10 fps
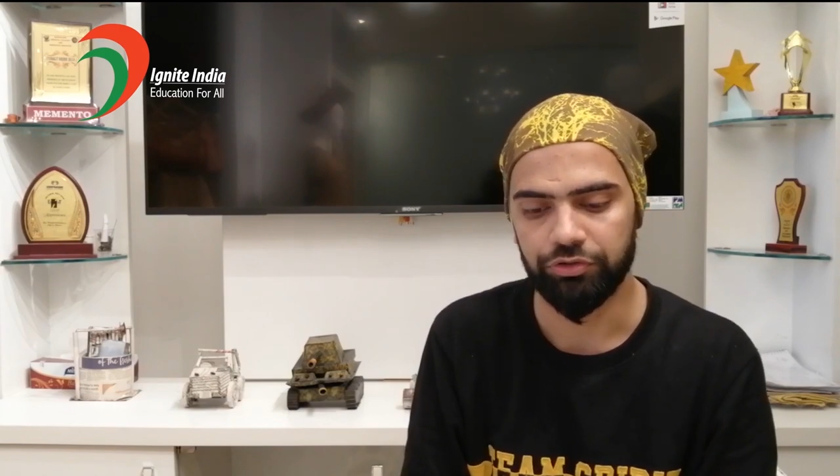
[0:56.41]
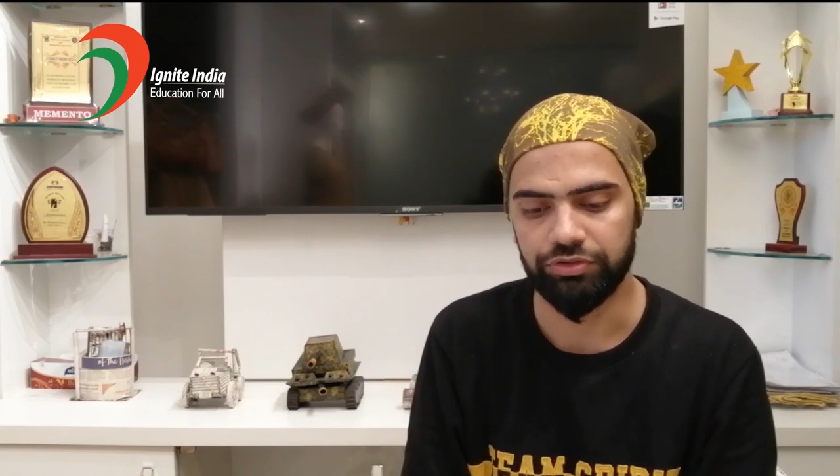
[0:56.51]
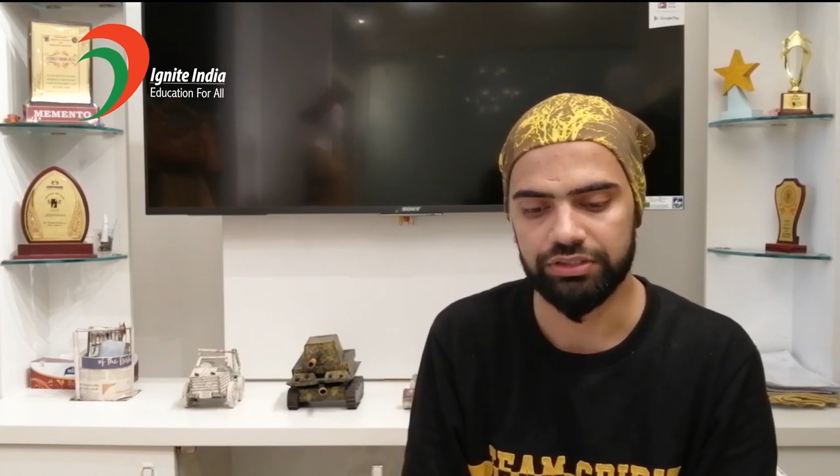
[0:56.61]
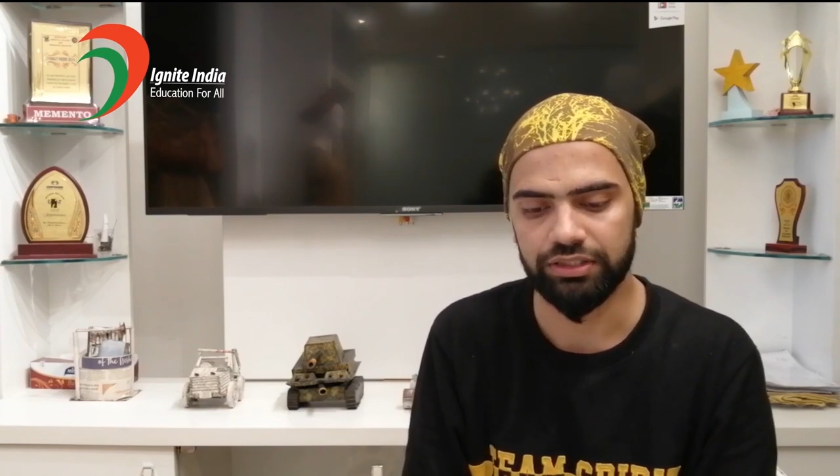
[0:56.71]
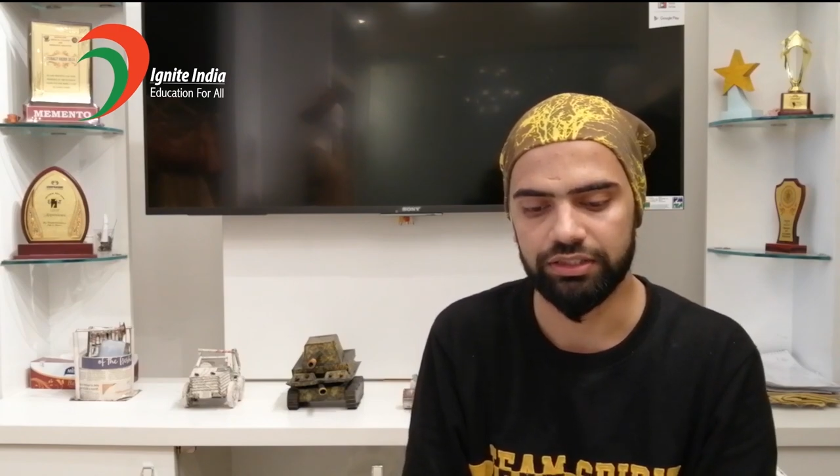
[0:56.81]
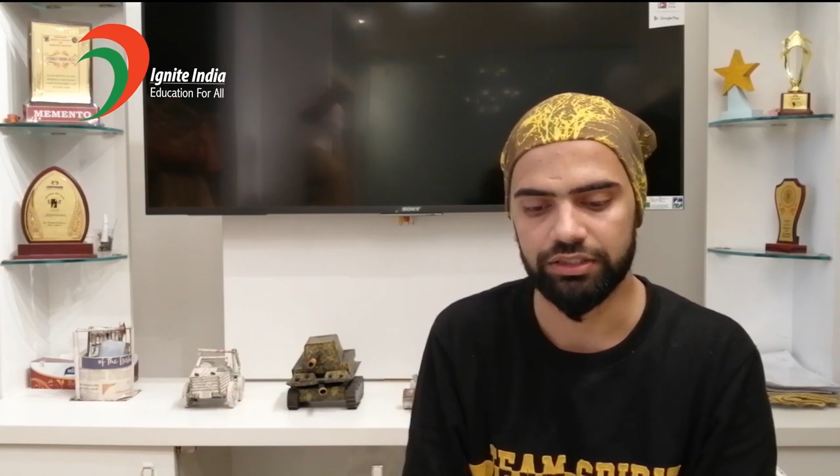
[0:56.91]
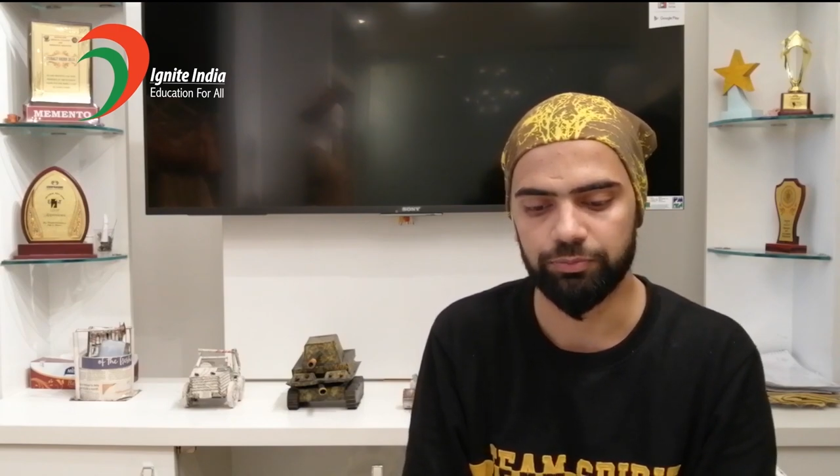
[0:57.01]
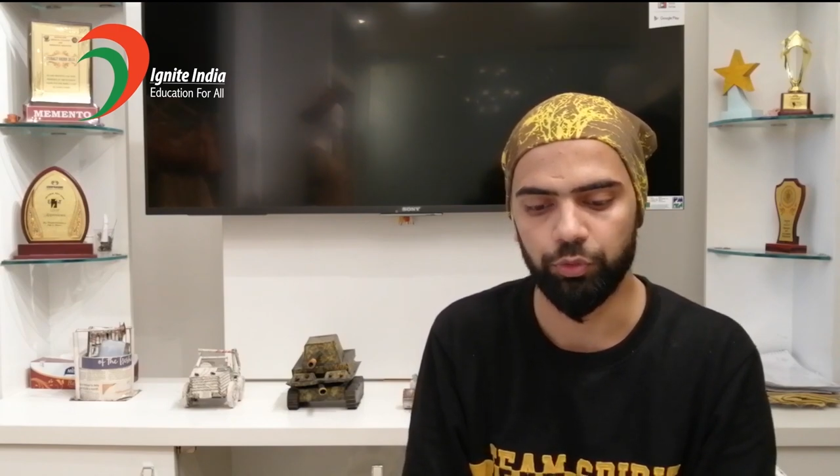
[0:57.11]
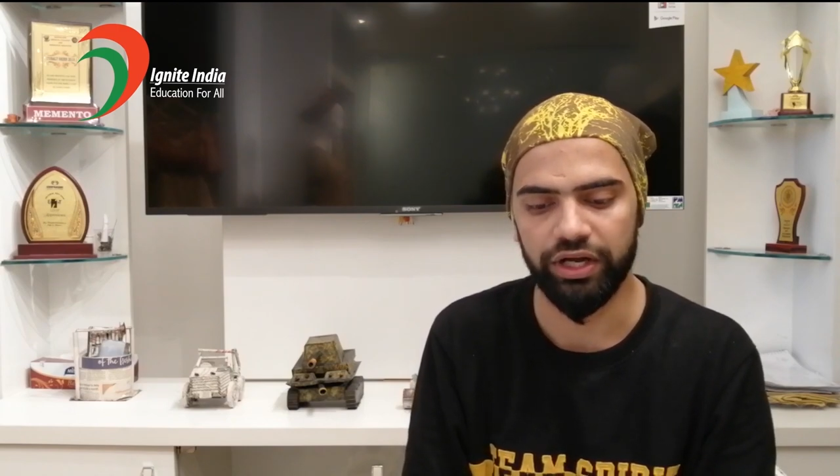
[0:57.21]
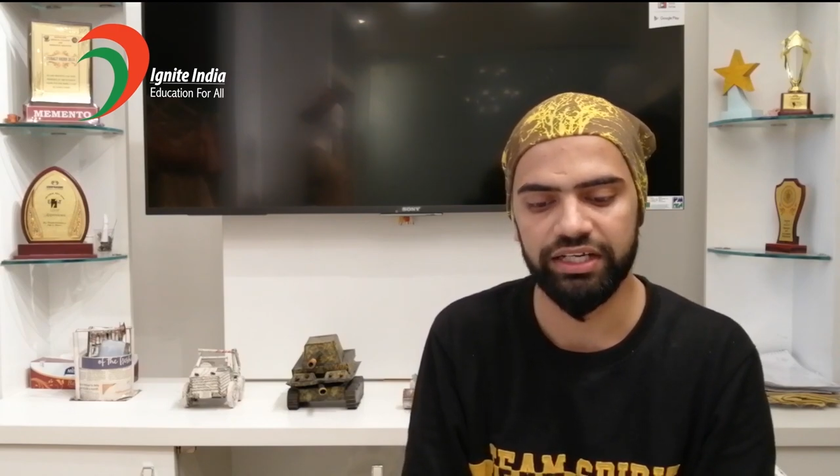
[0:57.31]
which
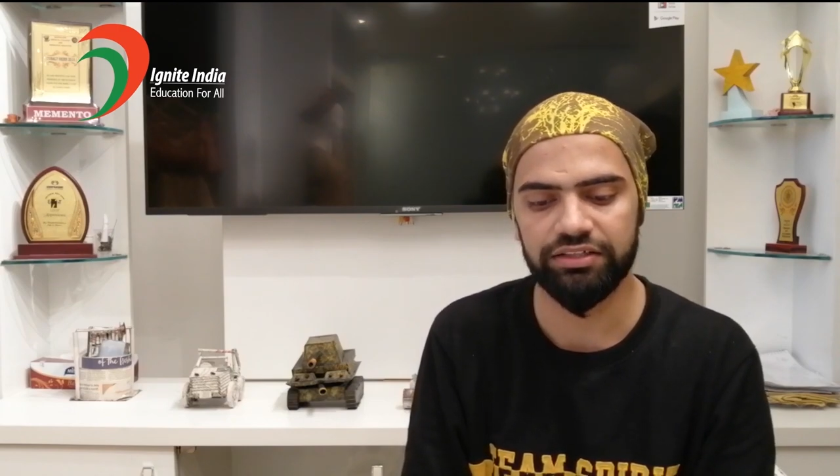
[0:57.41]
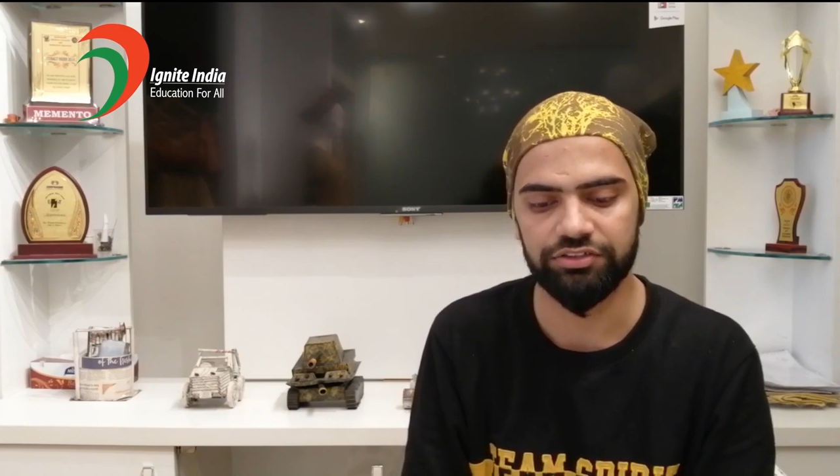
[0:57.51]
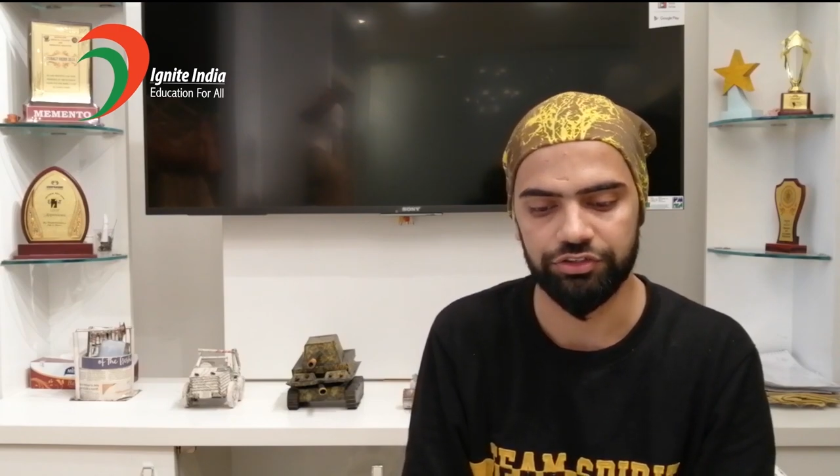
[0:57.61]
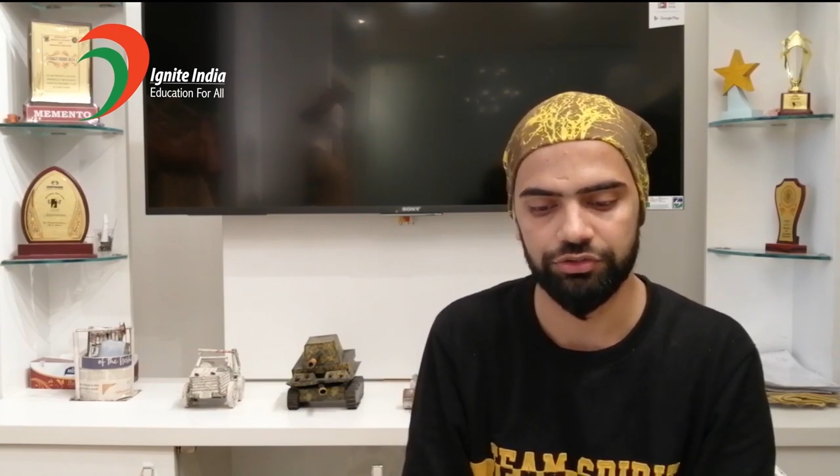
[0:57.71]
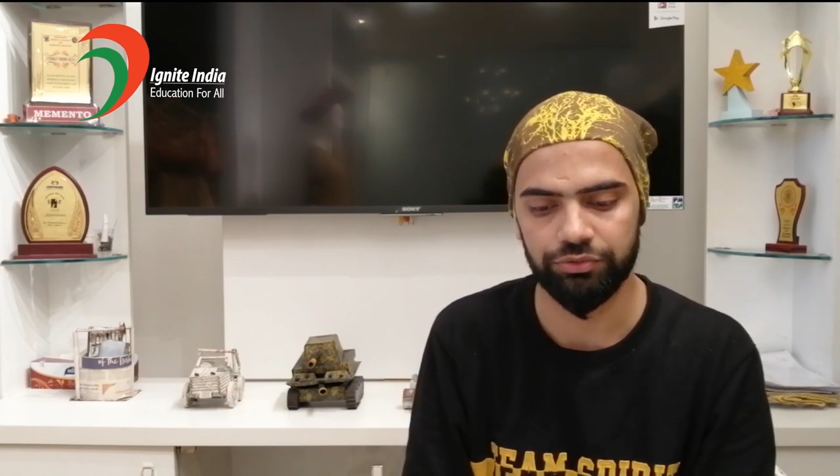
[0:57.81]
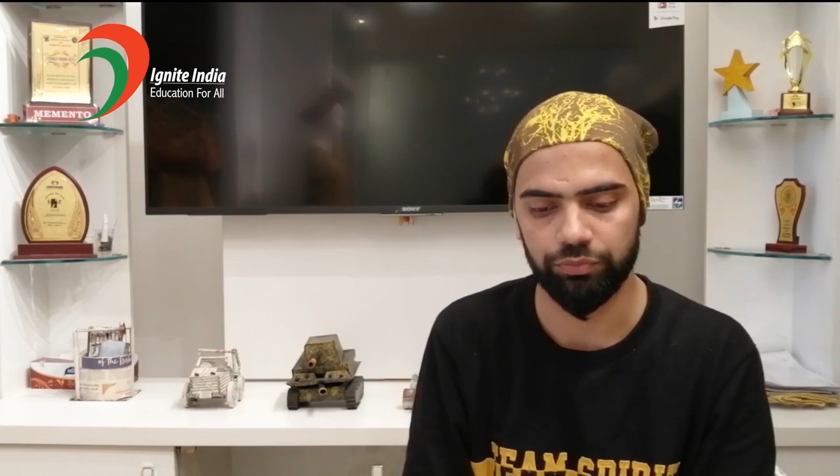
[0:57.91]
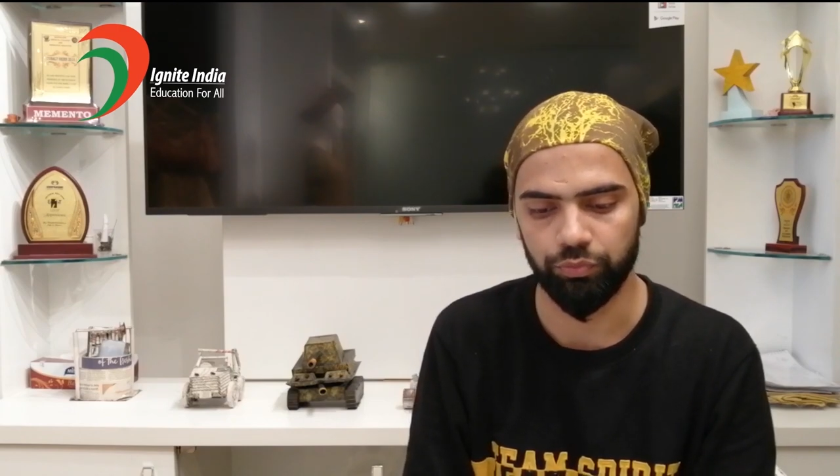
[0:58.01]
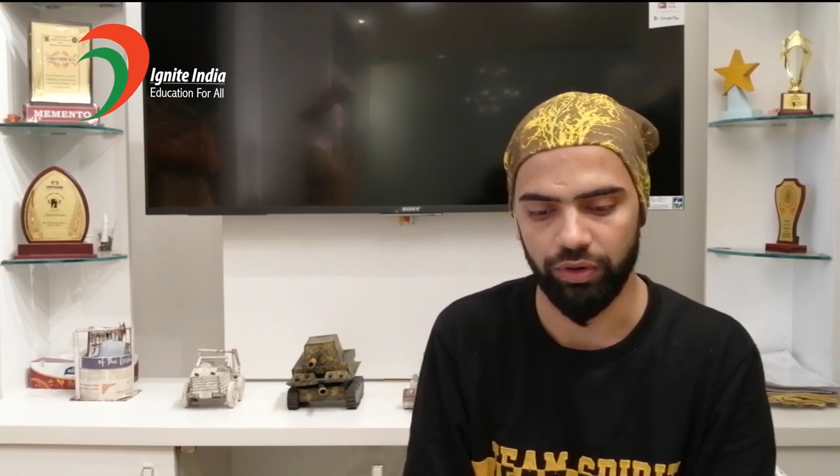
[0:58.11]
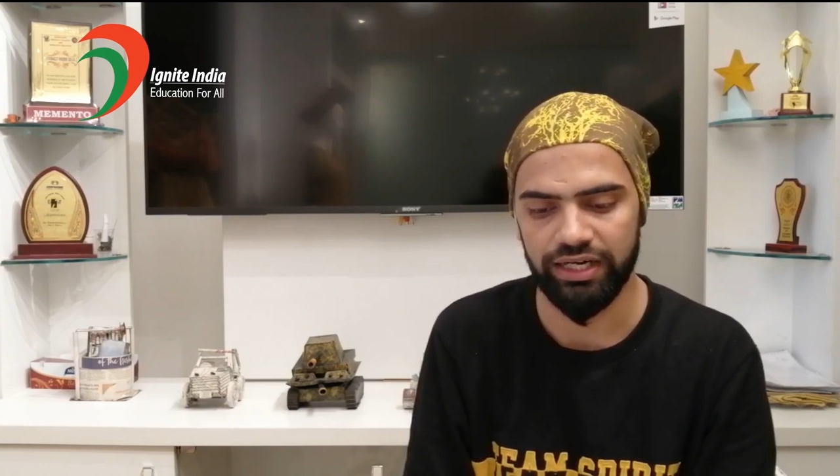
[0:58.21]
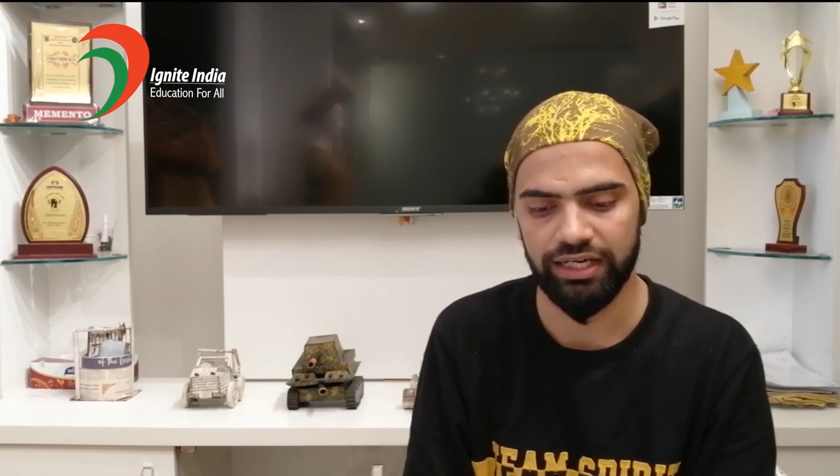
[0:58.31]
conduct
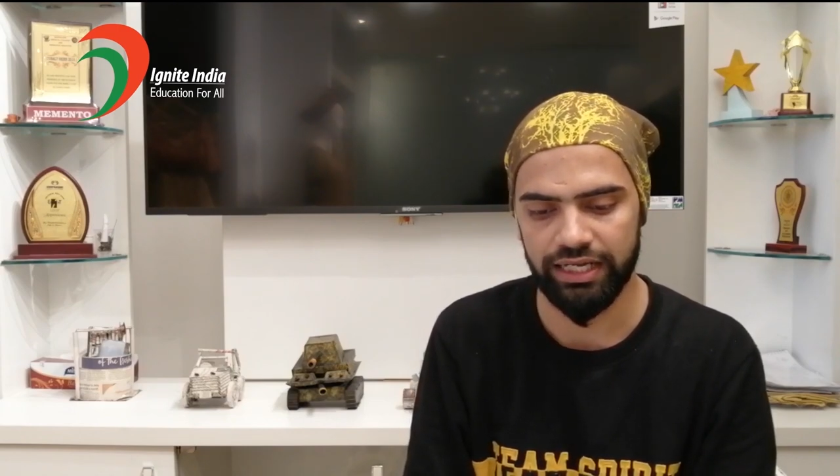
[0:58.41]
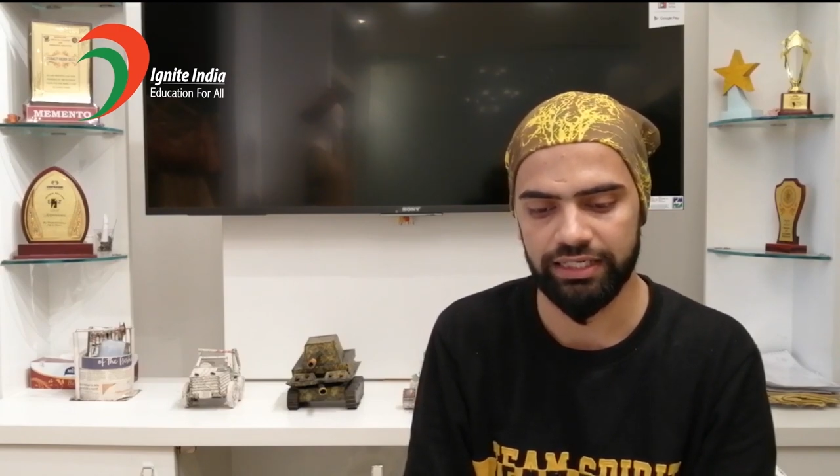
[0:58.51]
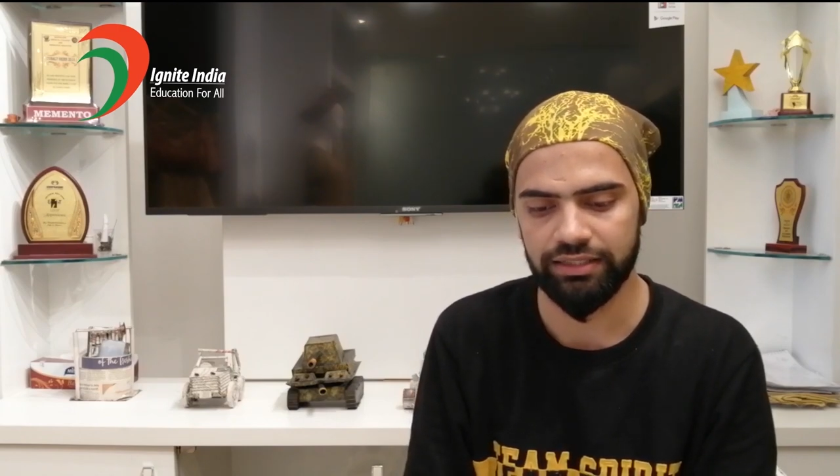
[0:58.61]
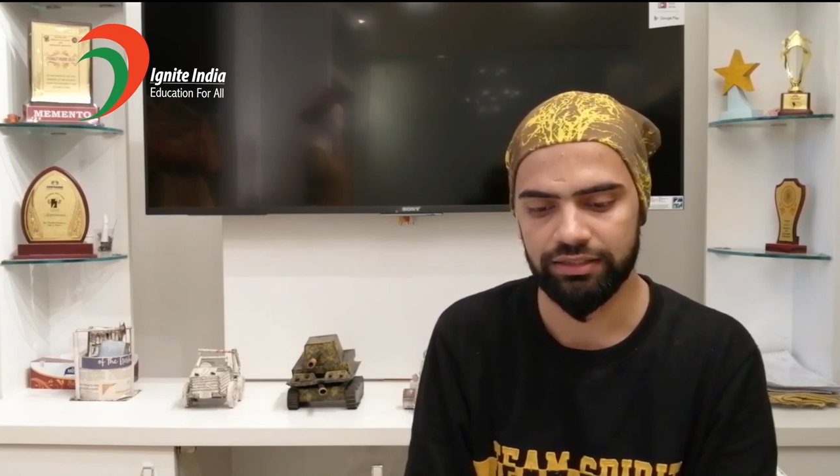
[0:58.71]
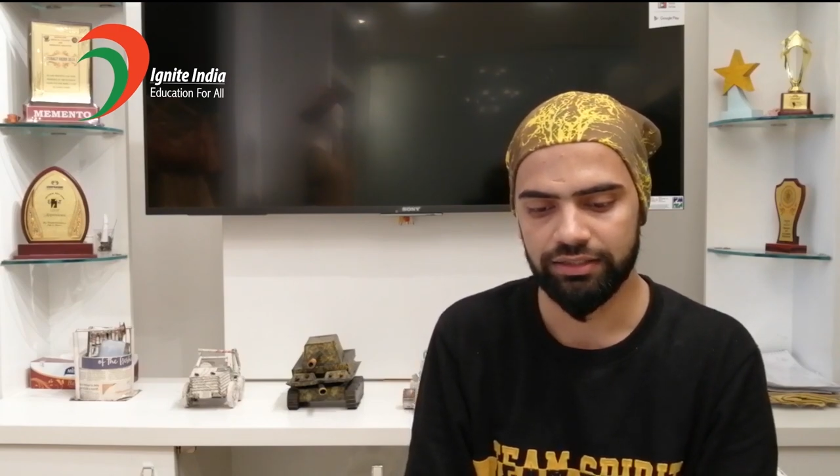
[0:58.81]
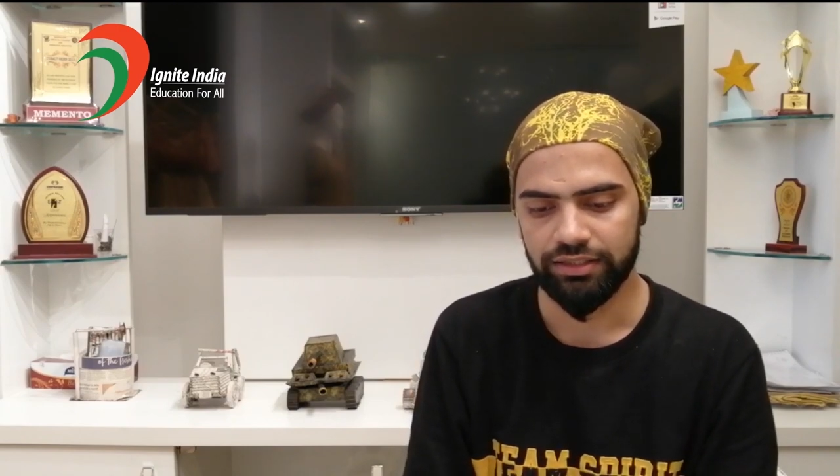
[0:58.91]
0.19